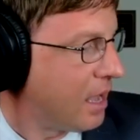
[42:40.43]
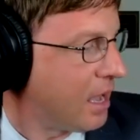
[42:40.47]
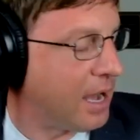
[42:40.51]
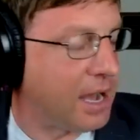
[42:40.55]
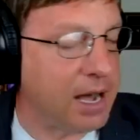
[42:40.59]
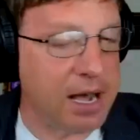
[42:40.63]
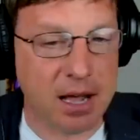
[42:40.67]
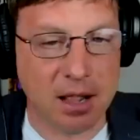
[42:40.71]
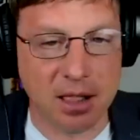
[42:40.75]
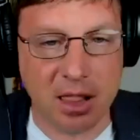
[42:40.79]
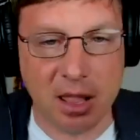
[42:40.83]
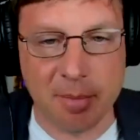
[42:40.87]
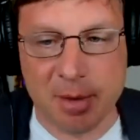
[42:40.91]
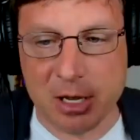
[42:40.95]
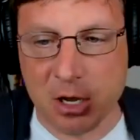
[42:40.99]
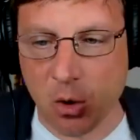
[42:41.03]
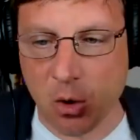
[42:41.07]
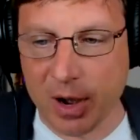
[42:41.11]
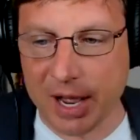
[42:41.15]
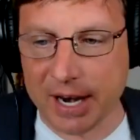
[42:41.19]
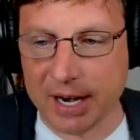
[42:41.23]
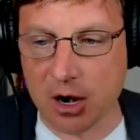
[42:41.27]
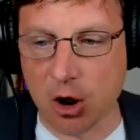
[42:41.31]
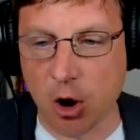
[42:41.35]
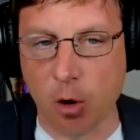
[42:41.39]
Uh, let me
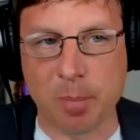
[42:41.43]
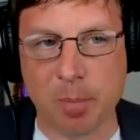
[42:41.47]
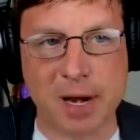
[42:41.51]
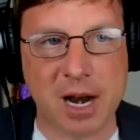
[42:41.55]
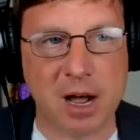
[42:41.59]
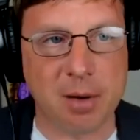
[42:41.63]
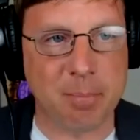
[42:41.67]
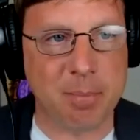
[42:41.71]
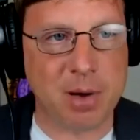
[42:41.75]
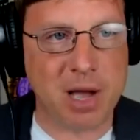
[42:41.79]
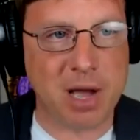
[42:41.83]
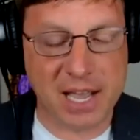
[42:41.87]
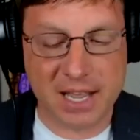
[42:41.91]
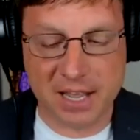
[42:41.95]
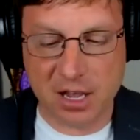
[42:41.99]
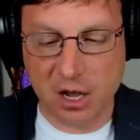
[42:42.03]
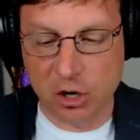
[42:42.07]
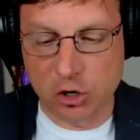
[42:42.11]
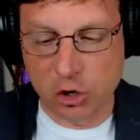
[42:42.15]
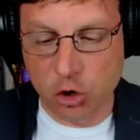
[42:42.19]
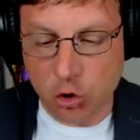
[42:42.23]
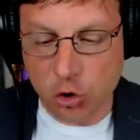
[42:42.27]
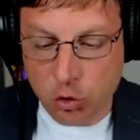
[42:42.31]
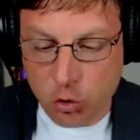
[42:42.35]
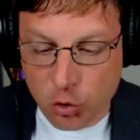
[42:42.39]
go ahead and open up my
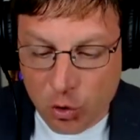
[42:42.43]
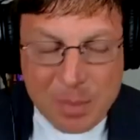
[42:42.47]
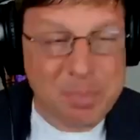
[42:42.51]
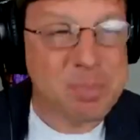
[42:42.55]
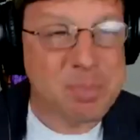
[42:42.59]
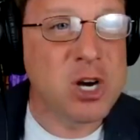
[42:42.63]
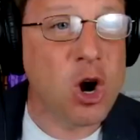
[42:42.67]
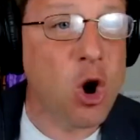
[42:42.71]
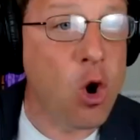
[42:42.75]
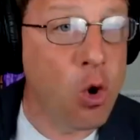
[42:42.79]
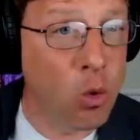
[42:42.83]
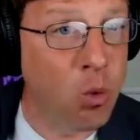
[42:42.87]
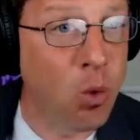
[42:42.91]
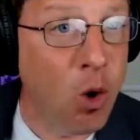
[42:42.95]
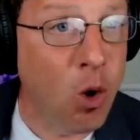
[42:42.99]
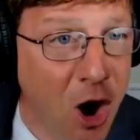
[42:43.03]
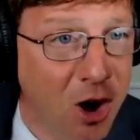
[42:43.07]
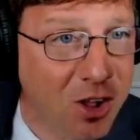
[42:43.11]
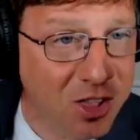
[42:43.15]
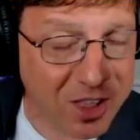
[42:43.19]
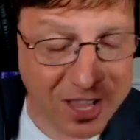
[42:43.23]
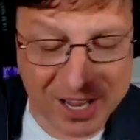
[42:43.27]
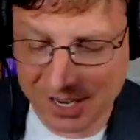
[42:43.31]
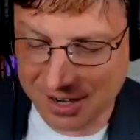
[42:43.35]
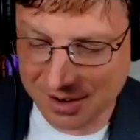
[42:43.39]
crypto
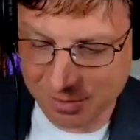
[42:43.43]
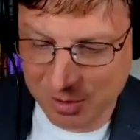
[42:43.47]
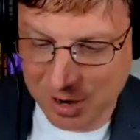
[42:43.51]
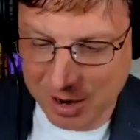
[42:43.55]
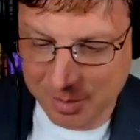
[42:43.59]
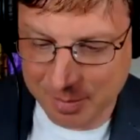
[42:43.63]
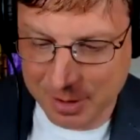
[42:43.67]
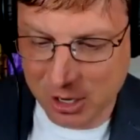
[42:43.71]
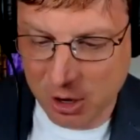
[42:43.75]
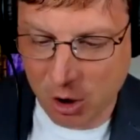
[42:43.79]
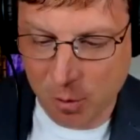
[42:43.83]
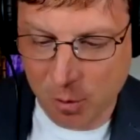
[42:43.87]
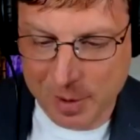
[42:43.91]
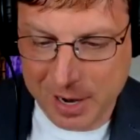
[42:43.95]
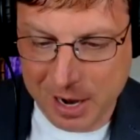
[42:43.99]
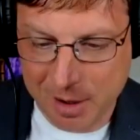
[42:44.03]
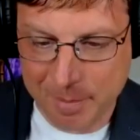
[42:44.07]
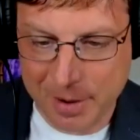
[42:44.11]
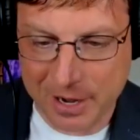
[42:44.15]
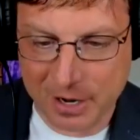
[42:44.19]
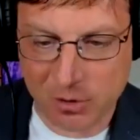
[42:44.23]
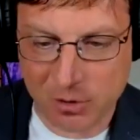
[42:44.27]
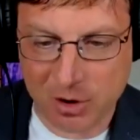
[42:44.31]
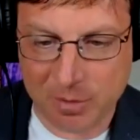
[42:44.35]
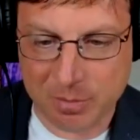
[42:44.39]
wallet. I'm going to open
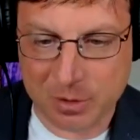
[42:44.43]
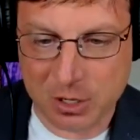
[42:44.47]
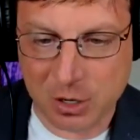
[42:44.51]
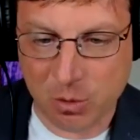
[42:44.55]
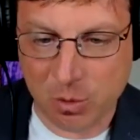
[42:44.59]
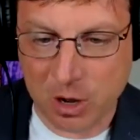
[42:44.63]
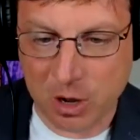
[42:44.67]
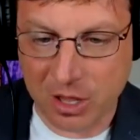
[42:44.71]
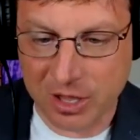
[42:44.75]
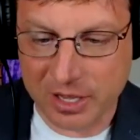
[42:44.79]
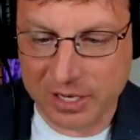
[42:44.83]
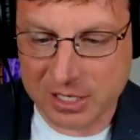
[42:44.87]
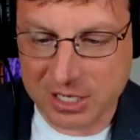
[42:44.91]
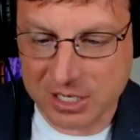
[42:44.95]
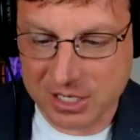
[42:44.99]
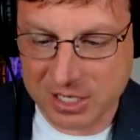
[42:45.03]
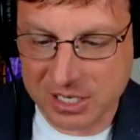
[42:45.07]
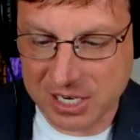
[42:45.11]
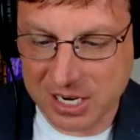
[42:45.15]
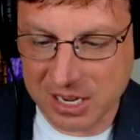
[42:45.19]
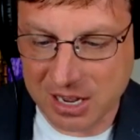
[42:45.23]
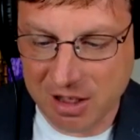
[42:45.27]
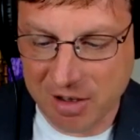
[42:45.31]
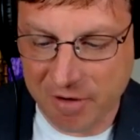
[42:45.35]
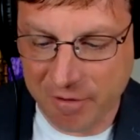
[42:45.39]
up my crypto wallet to
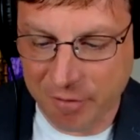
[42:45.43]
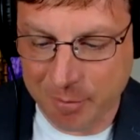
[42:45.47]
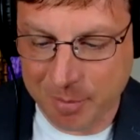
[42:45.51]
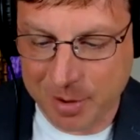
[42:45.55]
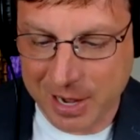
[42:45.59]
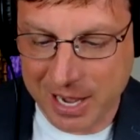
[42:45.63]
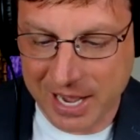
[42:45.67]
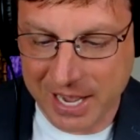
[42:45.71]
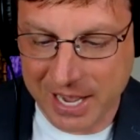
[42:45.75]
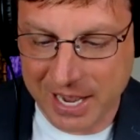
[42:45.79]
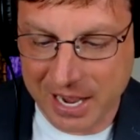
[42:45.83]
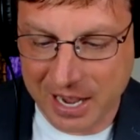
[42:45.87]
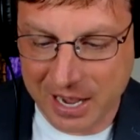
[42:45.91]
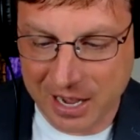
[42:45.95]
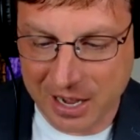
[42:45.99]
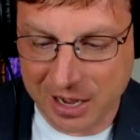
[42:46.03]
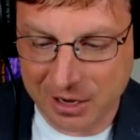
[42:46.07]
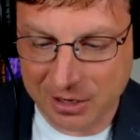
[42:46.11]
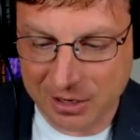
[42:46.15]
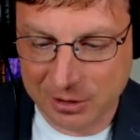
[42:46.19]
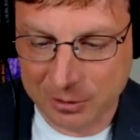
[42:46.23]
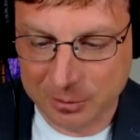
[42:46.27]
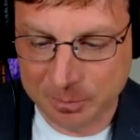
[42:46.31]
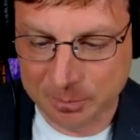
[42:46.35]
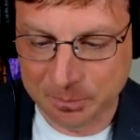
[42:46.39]
see if my
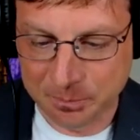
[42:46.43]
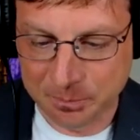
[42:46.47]
uh,